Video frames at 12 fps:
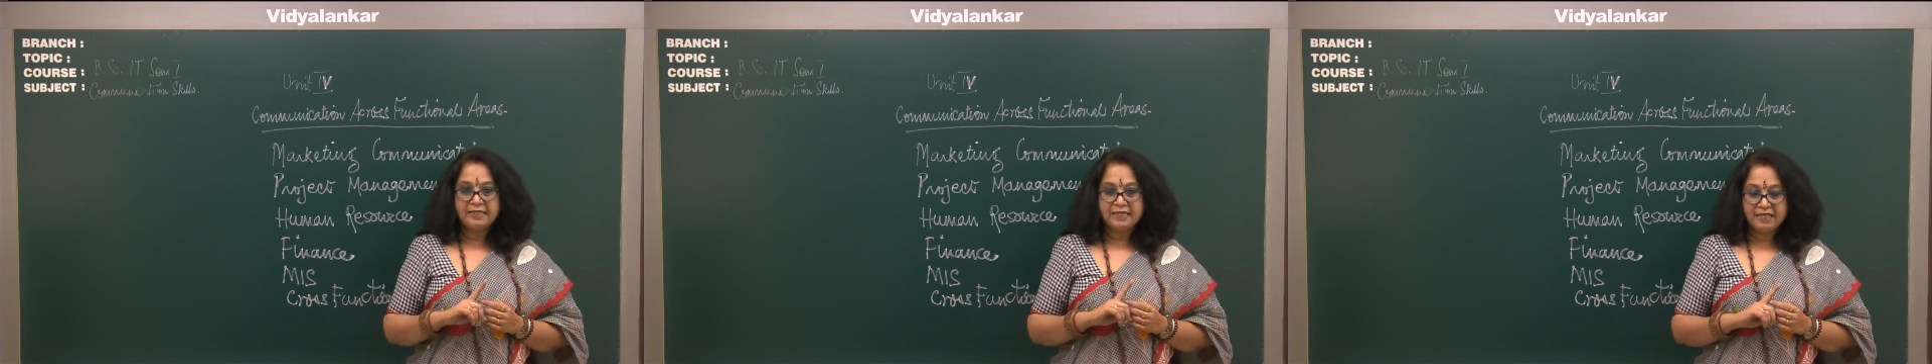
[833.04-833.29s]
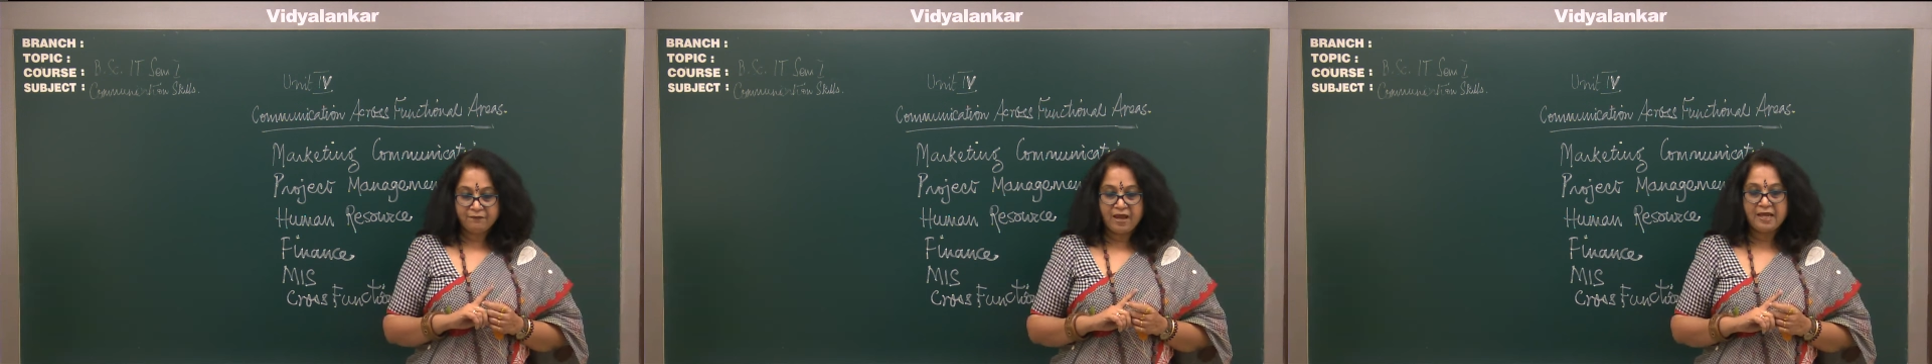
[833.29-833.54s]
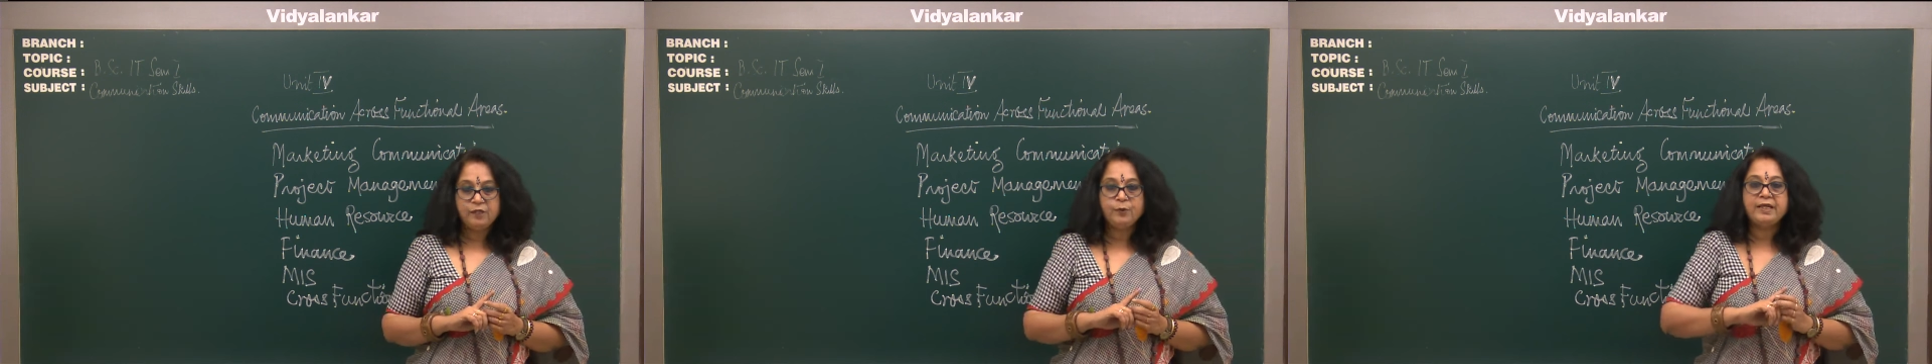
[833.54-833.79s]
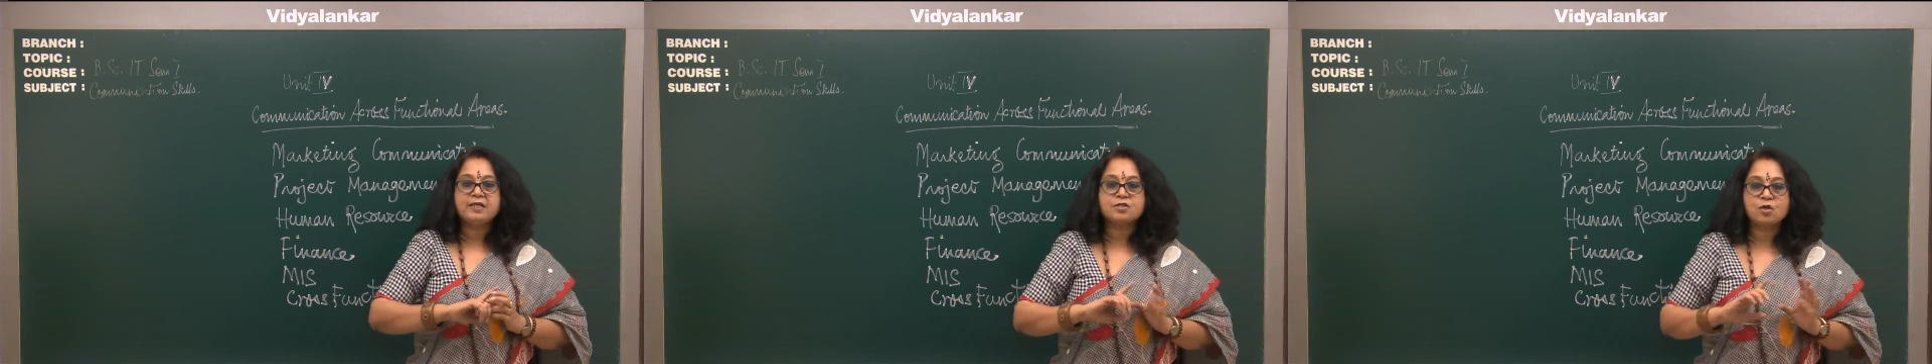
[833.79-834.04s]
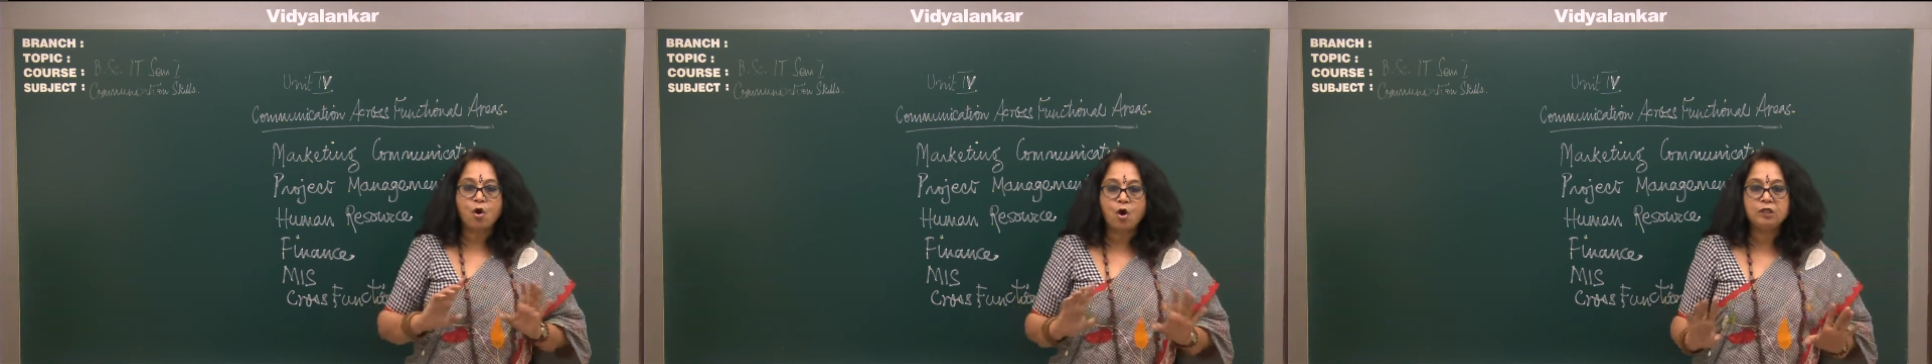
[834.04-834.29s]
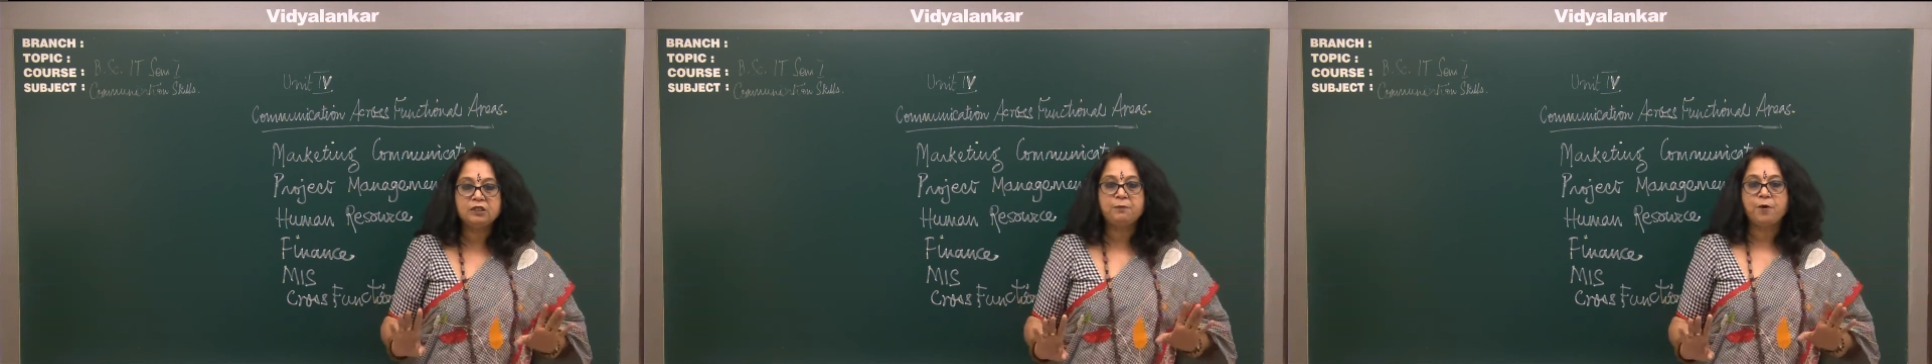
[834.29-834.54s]
It evaluates
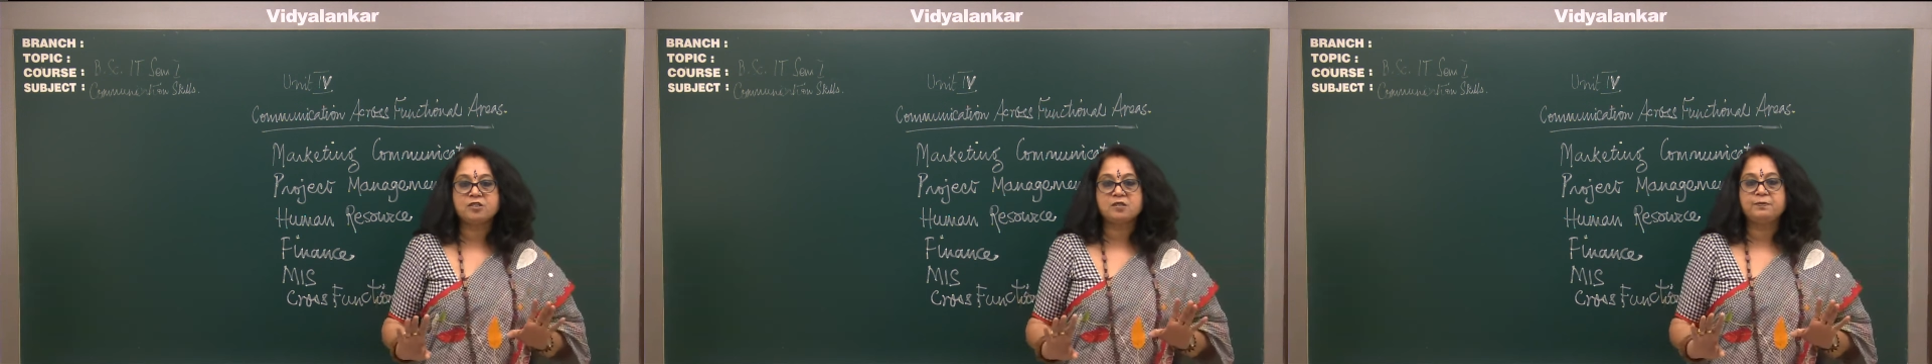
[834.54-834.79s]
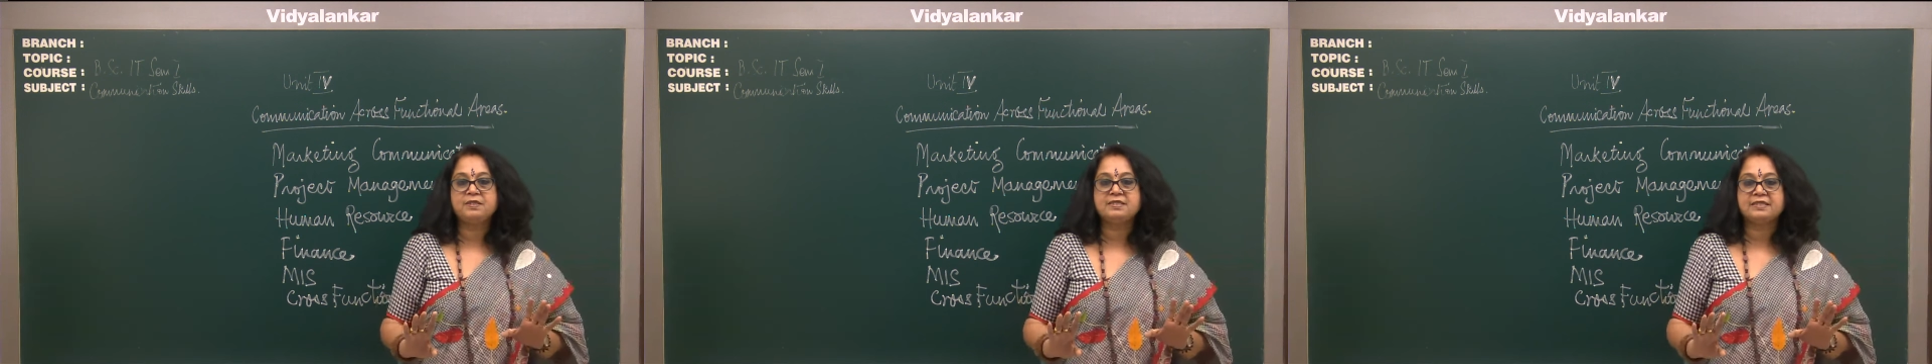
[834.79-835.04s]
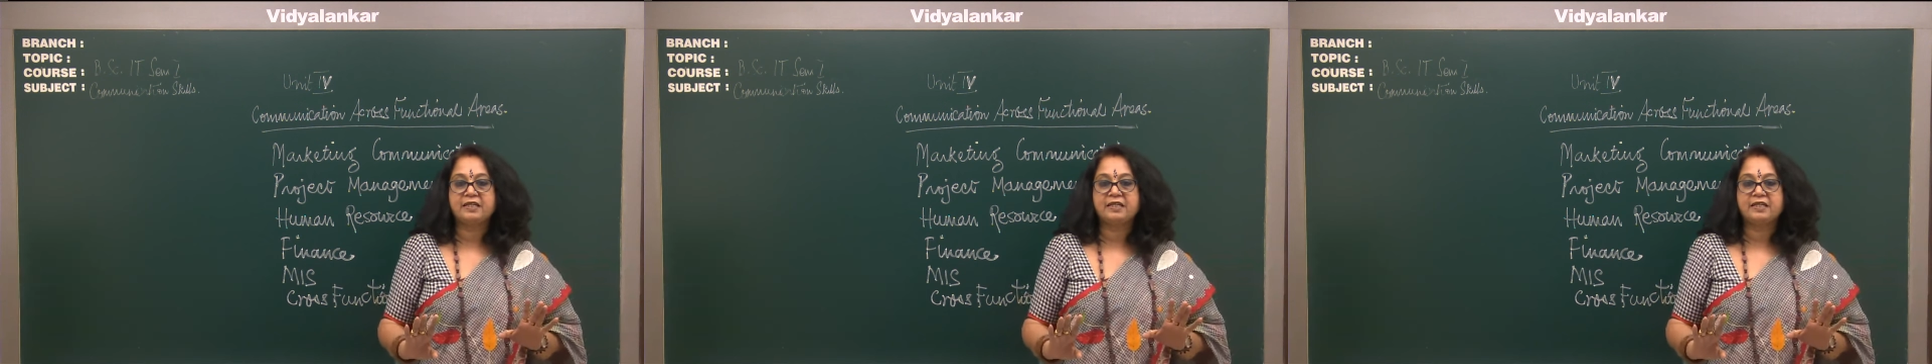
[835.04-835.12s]
all the possible